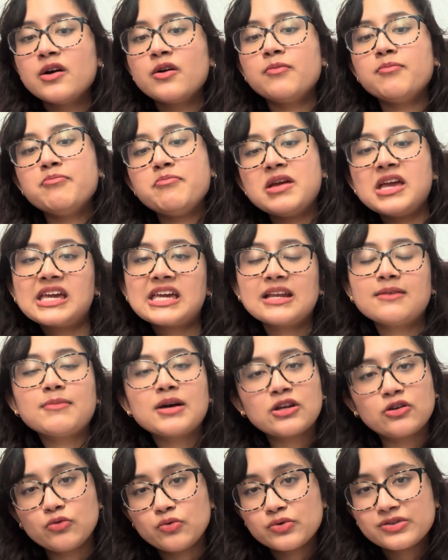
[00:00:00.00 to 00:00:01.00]
making my
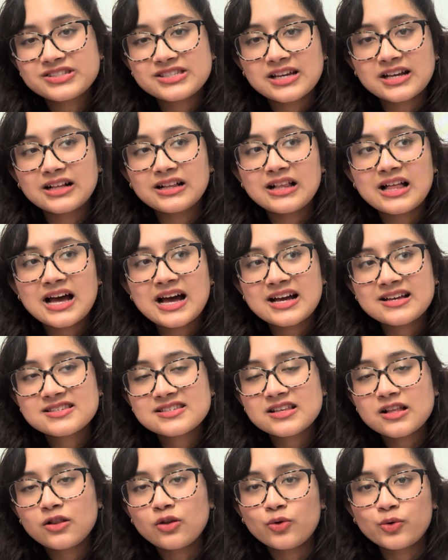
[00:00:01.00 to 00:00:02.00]
notes in class
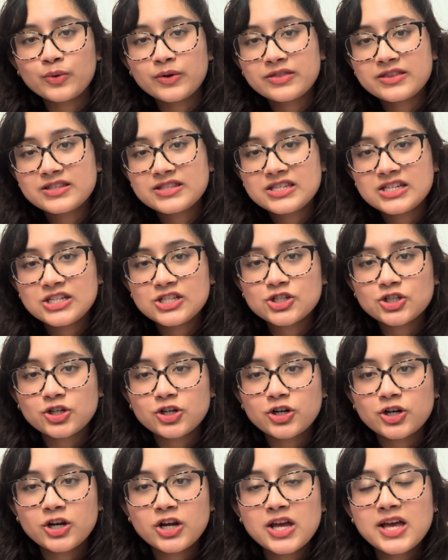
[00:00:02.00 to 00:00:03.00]
along with the
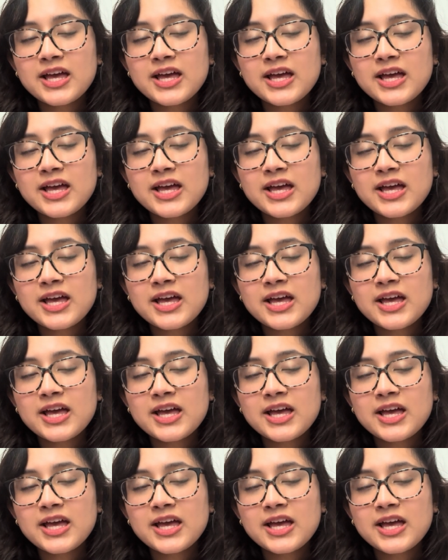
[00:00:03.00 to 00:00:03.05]
teacher.